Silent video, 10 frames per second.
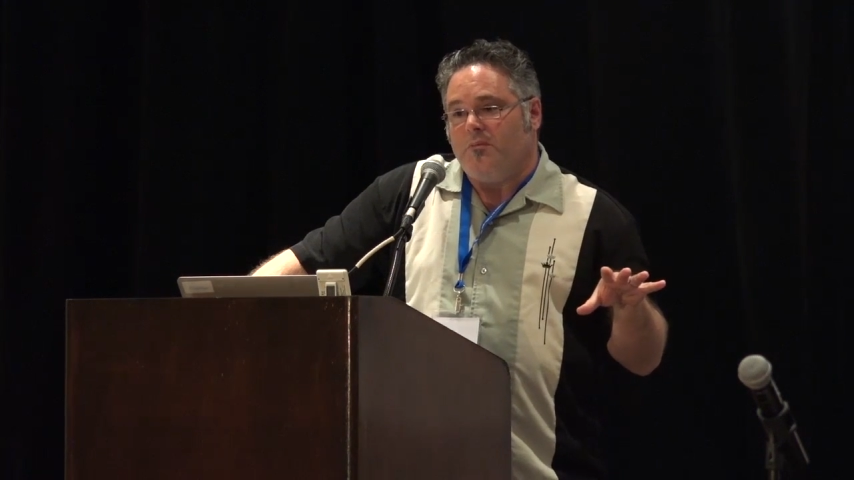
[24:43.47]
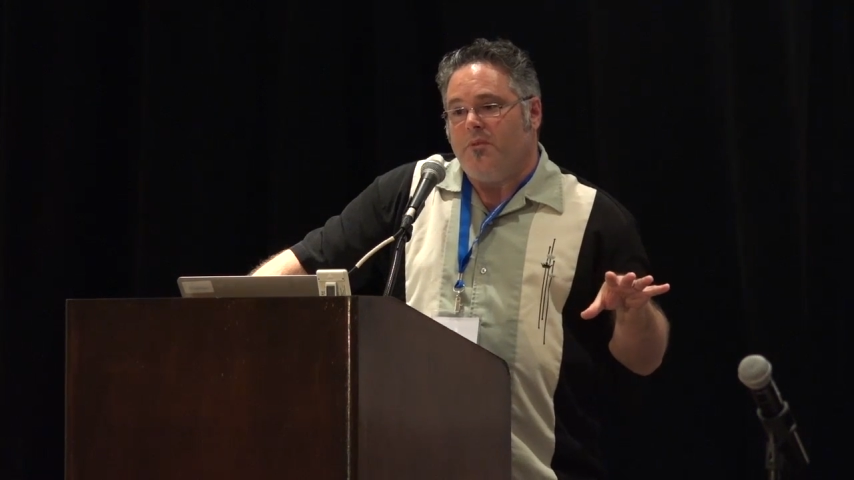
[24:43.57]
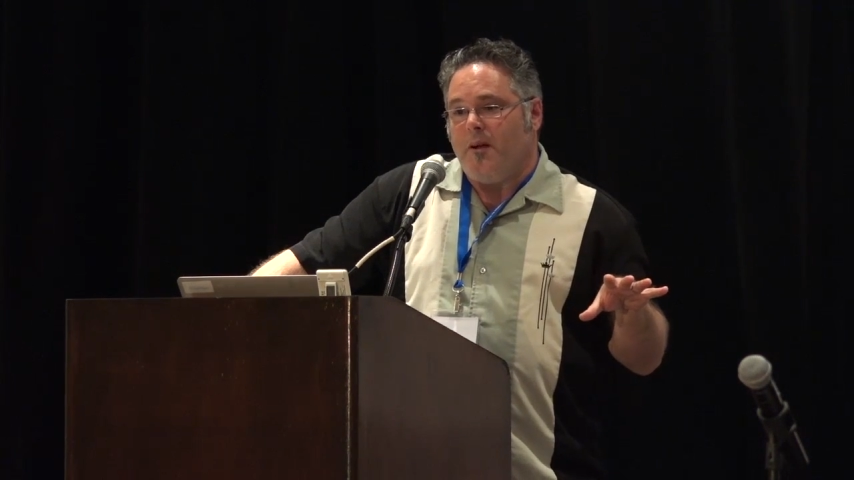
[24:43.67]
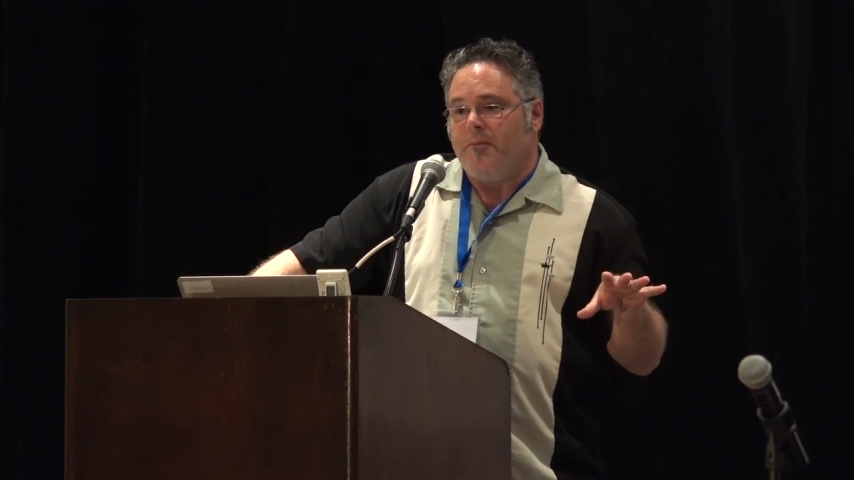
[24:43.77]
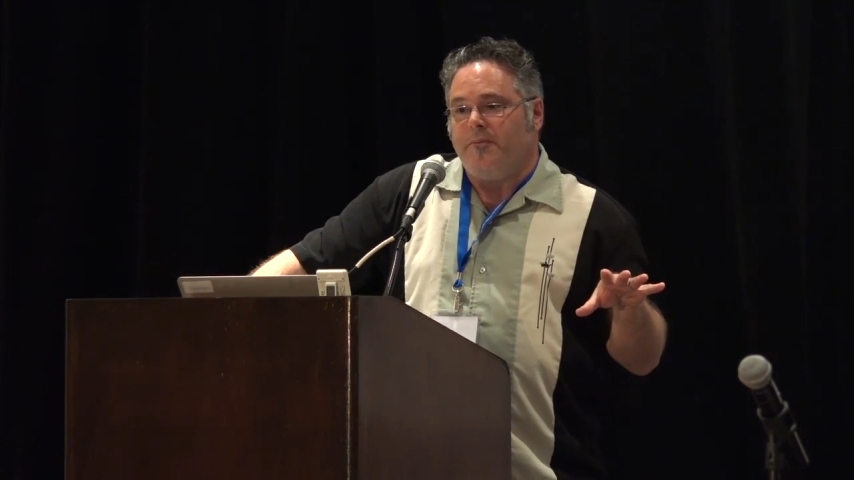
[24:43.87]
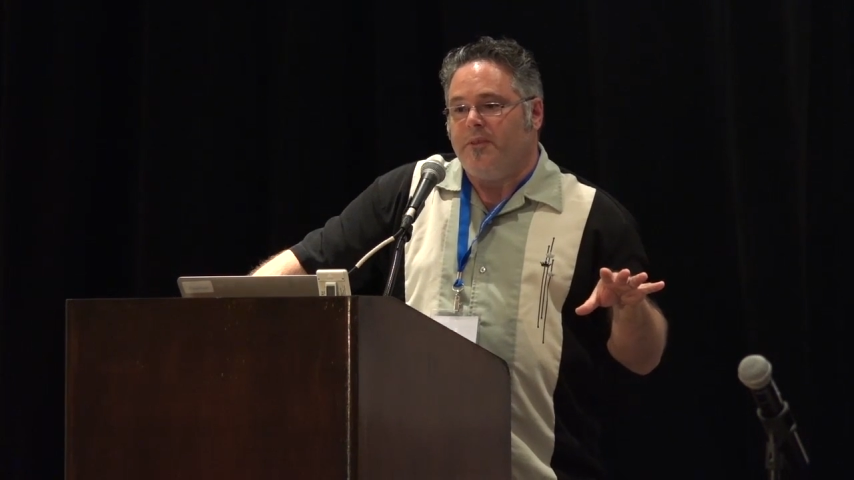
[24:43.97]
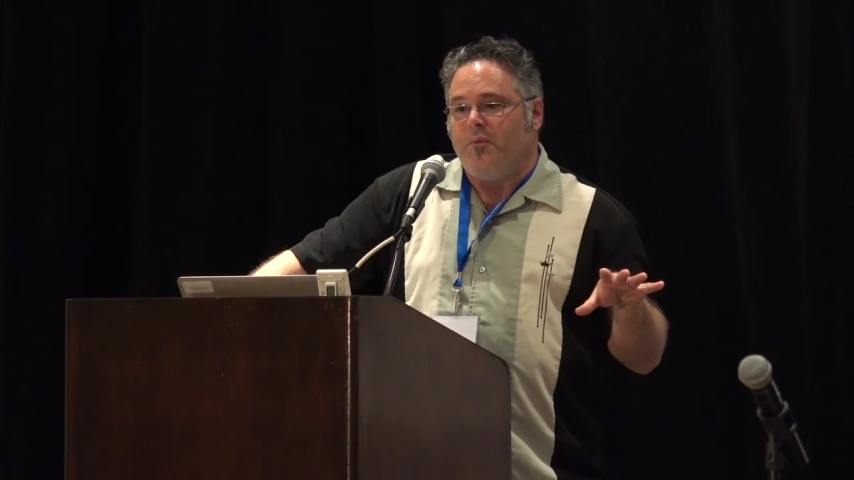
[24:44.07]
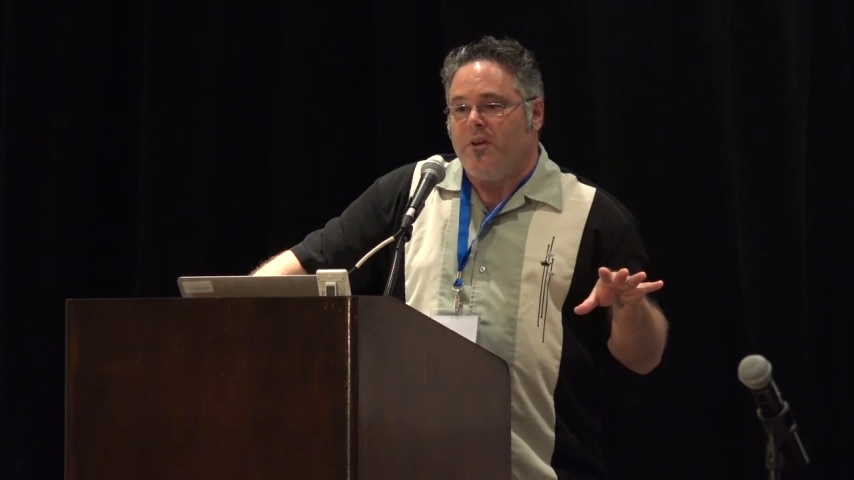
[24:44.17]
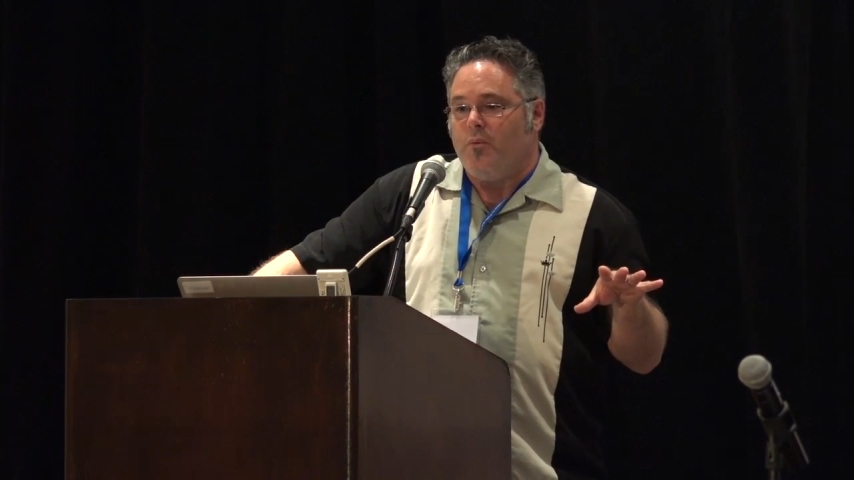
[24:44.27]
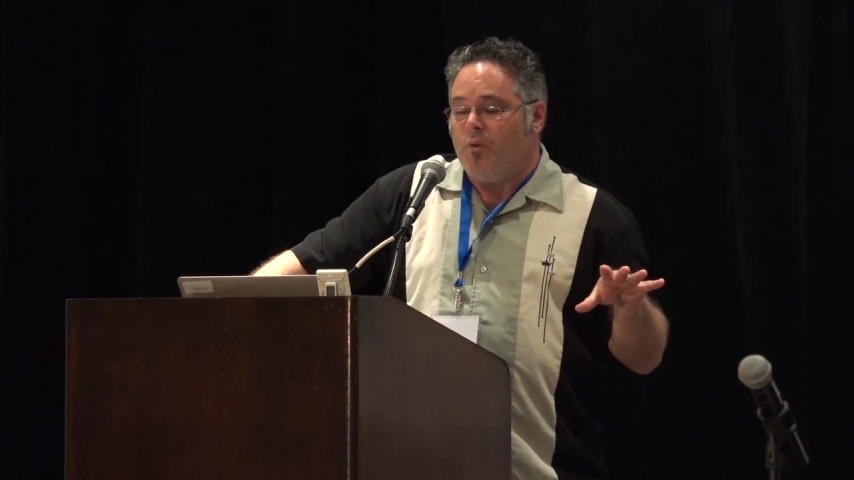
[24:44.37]
probably
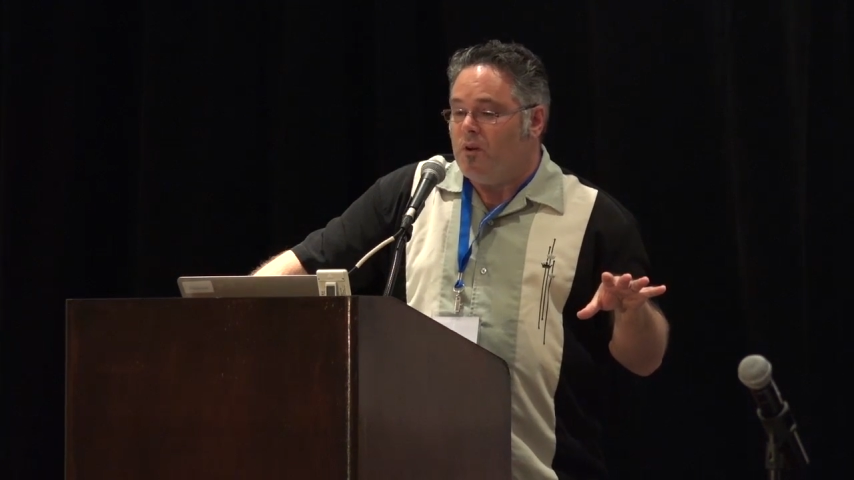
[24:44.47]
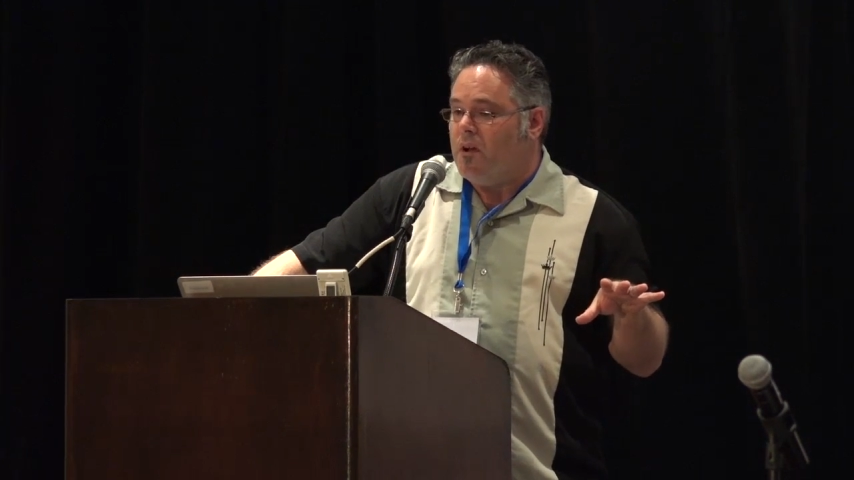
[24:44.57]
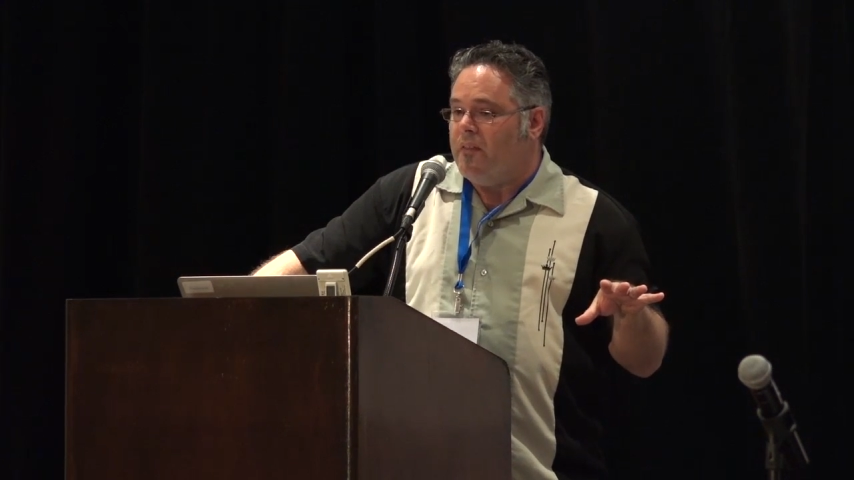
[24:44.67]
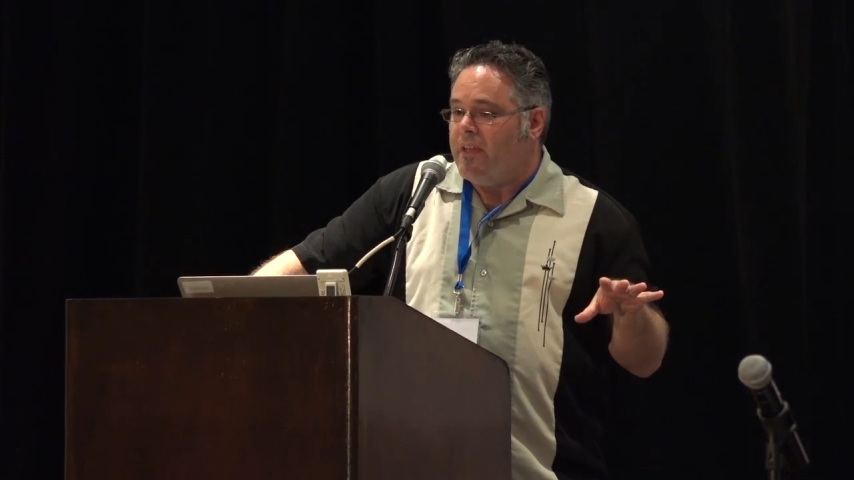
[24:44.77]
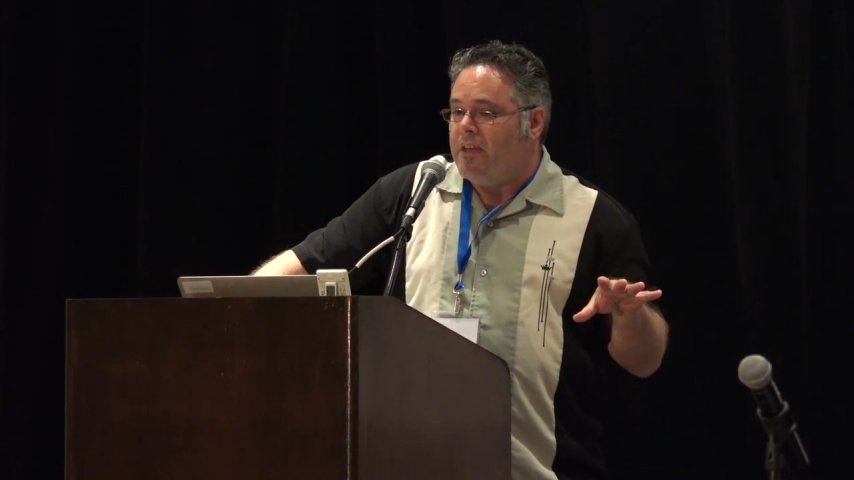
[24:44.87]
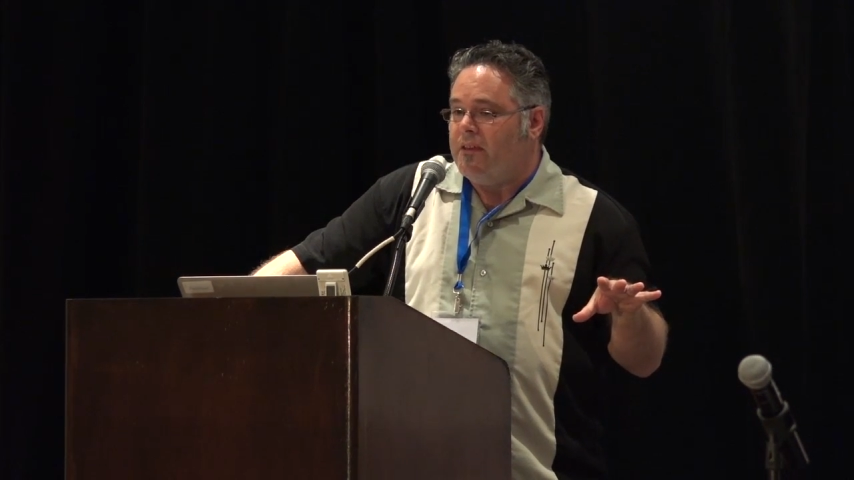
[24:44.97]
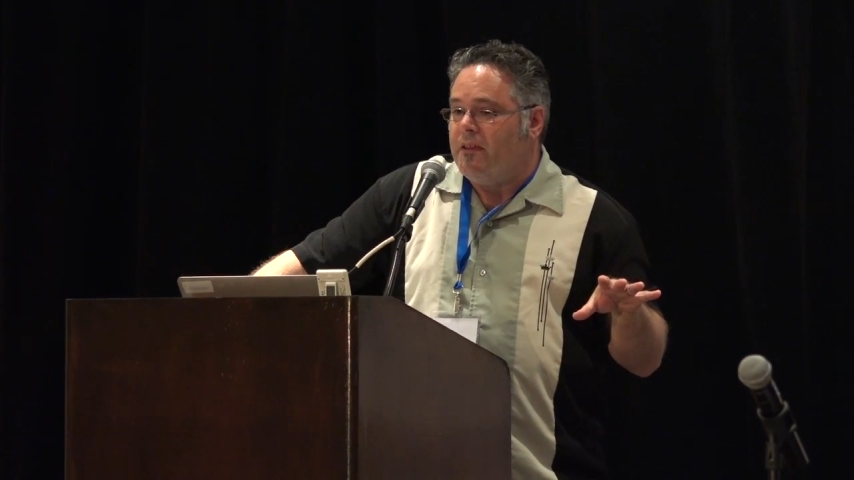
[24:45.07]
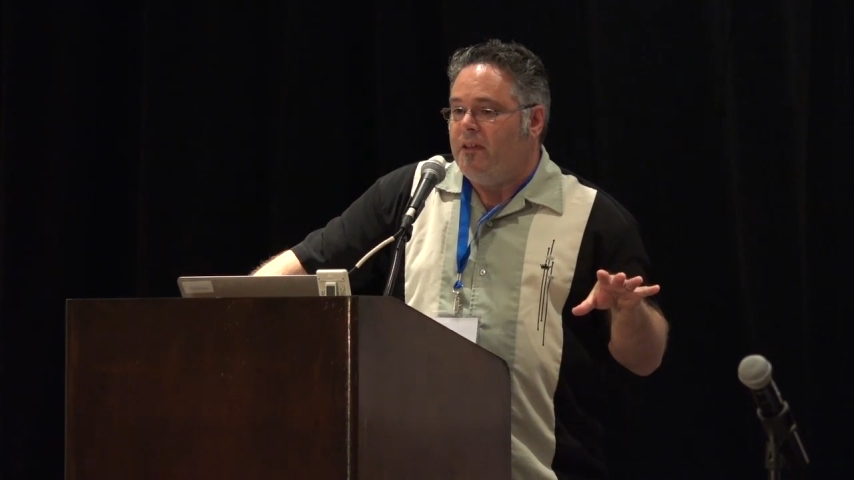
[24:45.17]
want to work on that,